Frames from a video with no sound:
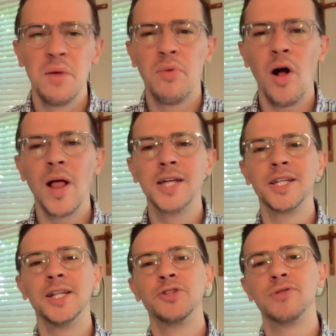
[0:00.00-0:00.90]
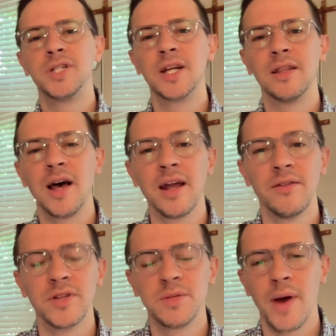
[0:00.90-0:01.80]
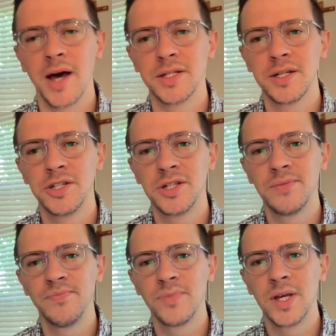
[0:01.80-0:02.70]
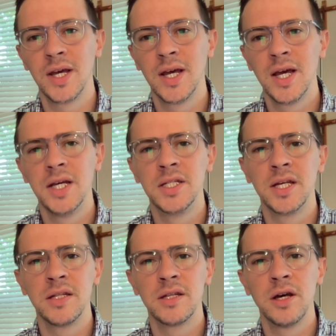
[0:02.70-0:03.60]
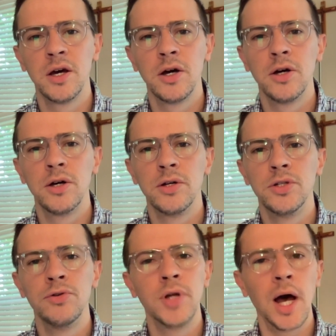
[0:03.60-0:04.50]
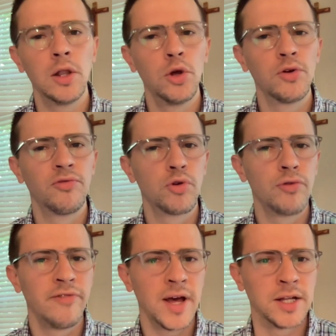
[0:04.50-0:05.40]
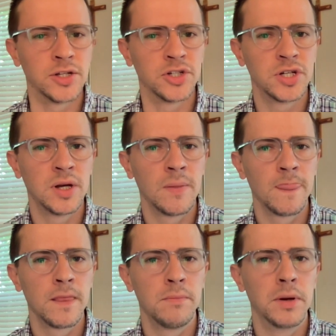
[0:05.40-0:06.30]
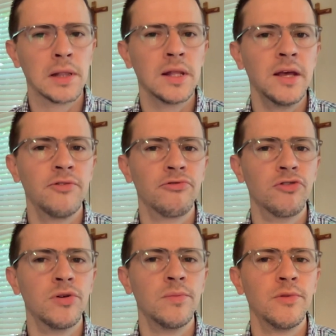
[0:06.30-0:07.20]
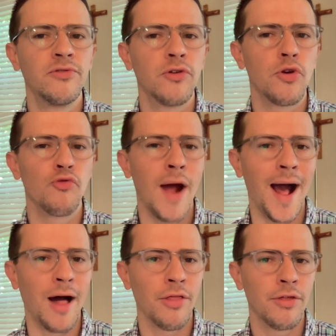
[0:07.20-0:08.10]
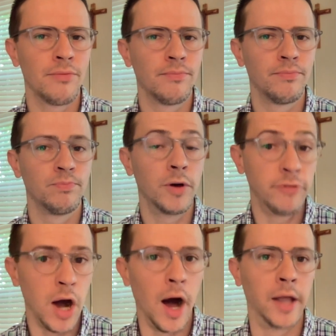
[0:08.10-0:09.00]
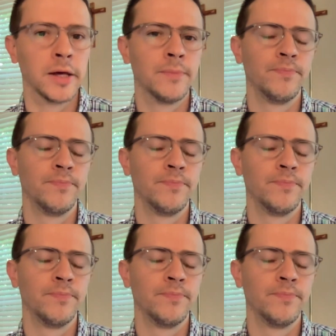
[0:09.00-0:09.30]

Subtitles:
Paul has an interesting line in this passage. He says, "Do not look for revenge, but leave room for the wrath of God."